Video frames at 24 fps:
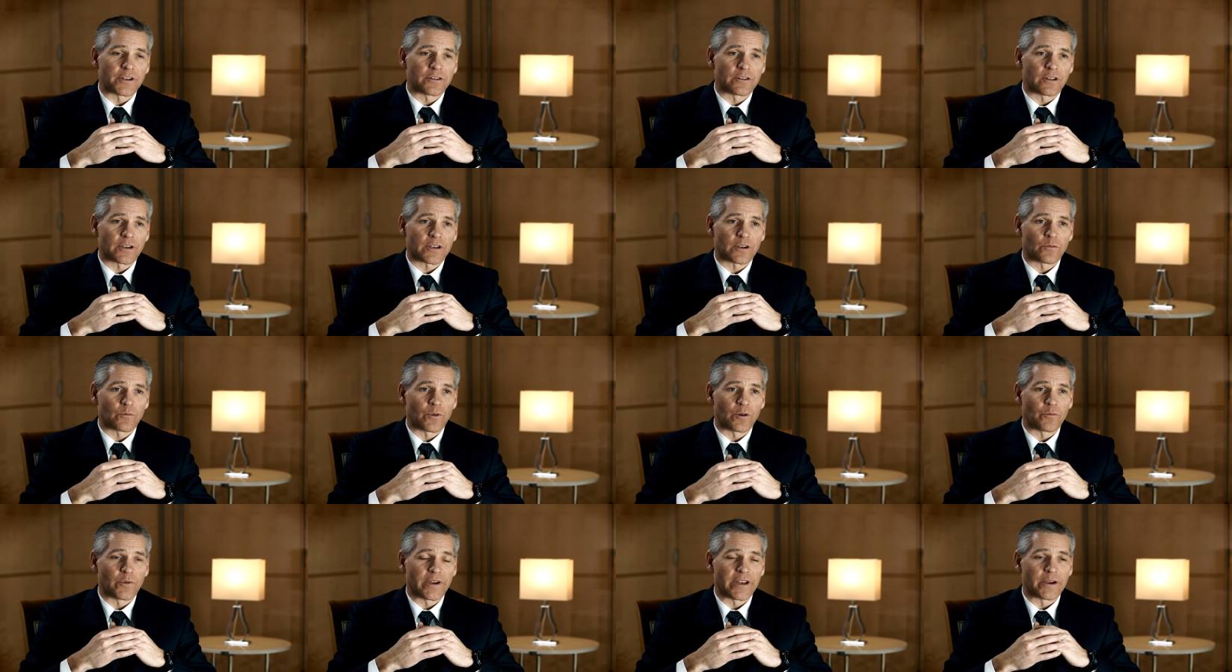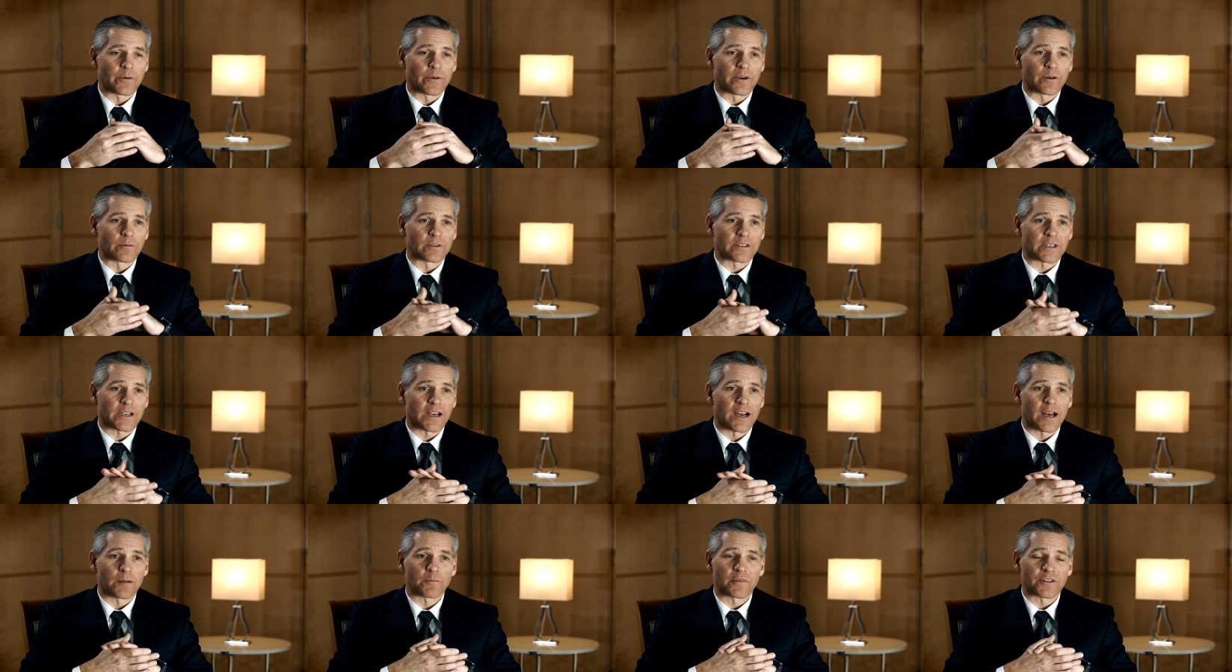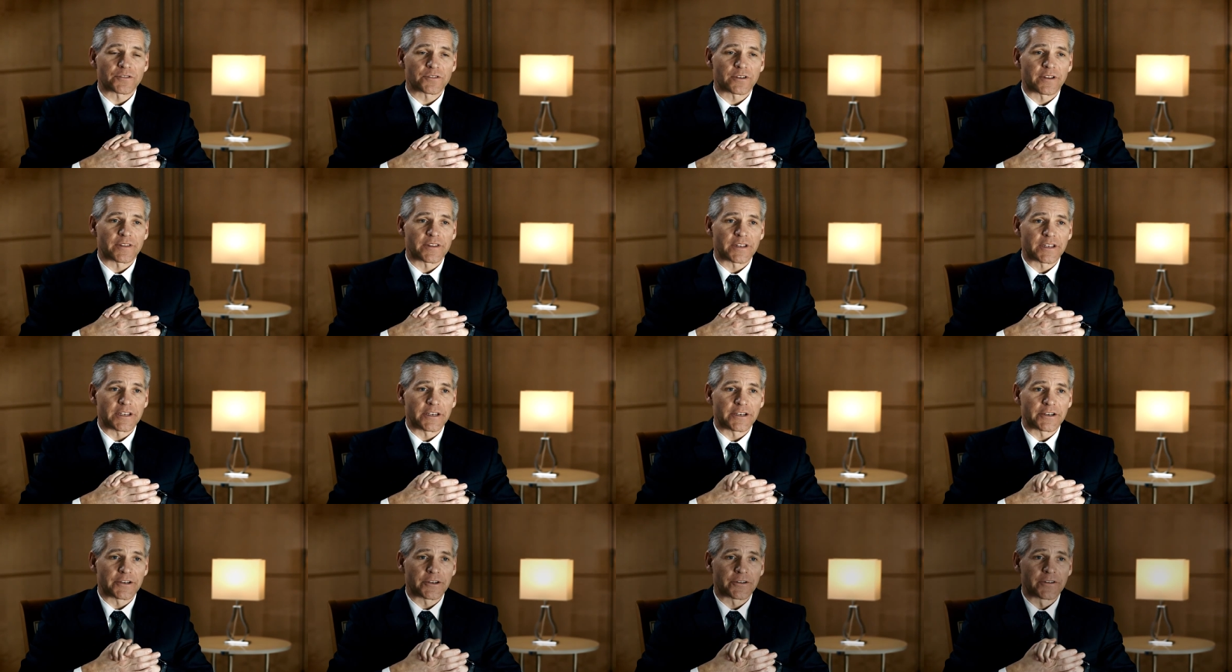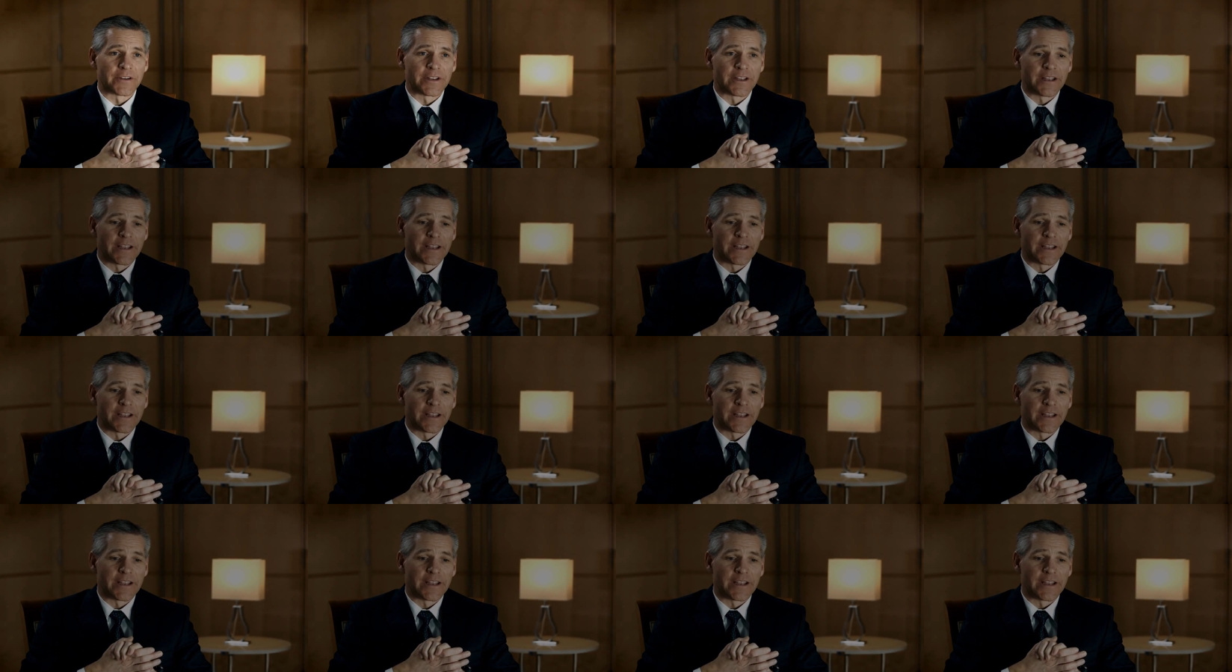You look at what we were able to accomplish on the year.